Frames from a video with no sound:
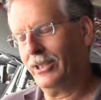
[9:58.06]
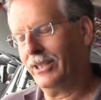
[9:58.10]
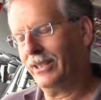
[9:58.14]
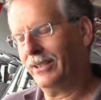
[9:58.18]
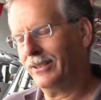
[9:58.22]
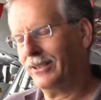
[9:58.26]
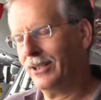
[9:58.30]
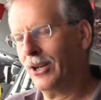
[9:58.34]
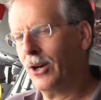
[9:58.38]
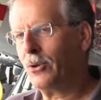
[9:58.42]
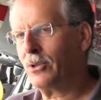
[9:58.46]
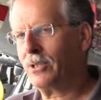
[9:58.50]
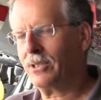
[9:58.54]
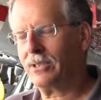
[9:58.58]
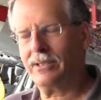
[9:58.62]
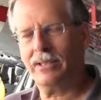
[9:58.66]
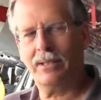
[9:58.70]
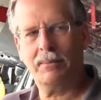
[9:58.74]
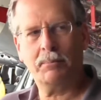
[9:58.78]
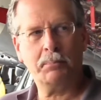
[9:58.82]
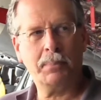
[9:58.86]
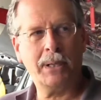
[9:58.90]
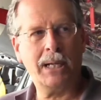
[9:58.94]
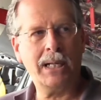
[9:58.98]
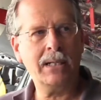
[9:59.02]
you didn't notice
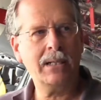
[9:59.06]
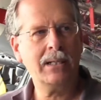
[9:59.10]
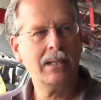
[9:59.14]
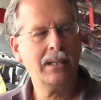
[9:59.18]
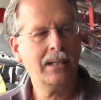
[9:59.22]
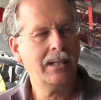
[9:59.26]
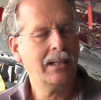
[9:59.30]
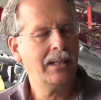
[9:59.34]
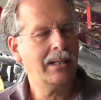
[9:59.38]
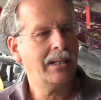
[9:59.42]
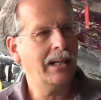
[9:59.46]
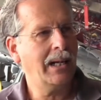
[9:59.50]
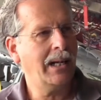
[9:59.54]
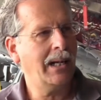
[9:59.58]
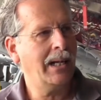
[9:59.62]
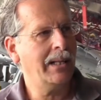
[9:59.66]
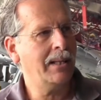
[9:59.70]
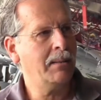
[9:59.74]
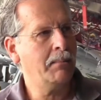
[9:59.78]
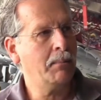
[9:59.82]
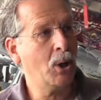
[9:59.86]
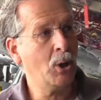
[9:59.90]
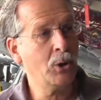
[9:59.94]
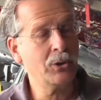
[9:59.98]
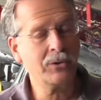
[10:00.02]
it. But uh,
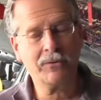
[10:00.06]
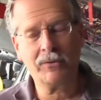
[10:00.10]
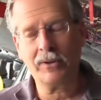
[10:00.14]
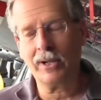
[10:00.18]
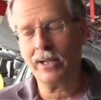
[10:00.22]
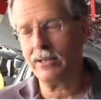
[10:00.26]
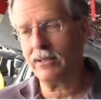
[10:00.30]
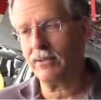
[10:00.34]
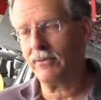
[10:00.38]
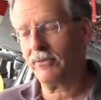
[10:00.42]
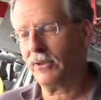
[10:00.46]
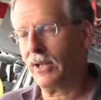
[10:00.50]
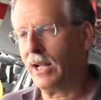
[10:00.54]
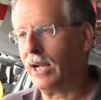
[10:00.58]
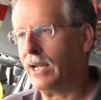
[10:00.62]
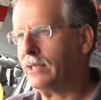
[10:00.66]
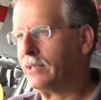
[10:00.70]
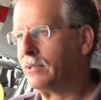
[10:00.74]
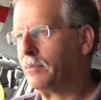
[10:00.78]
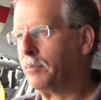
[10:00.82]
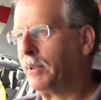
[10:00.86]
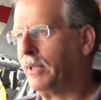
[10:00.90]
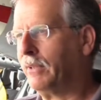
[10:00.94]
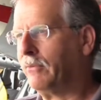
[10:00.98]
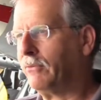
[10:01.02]
the most fun to fly
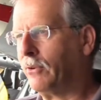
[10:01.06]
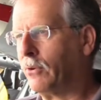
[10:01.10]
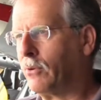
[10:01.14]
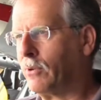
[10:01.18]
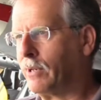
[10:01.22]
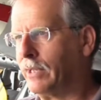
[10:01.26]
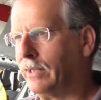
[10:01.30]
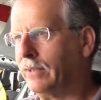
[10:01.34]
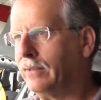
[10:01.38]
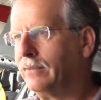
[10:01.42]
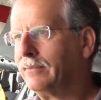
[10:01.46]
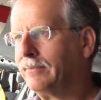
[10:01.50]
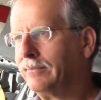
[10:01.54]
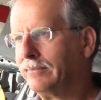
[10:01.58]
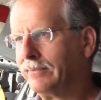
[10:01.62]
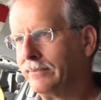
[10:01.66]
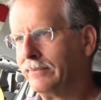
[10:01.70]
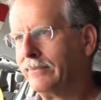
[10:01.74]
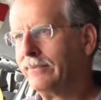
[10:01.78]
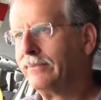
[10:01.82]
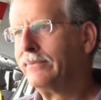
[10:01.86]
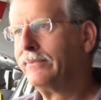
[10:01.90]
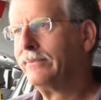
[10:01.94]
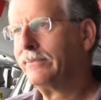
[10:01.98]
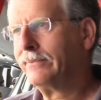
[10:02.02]
is the P-40.
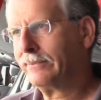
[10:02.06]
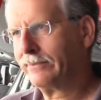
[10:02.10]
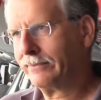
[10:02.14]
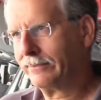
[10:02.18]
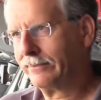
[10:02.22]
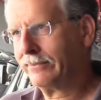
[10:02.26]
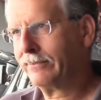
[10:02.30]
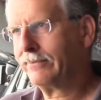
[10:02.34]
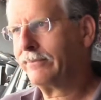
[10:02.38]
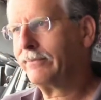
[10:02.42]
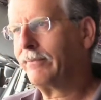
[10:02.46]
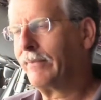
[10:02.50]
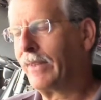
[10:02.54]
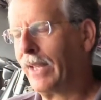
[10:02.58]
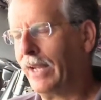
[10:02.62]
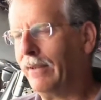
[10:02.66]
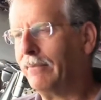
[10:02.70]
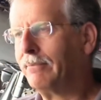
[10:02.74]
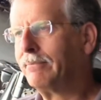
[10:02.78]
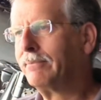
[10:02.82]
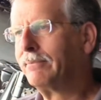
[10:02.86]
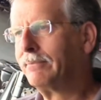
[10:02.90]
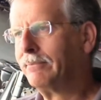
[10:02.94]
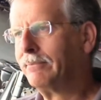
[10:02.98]
Yeah.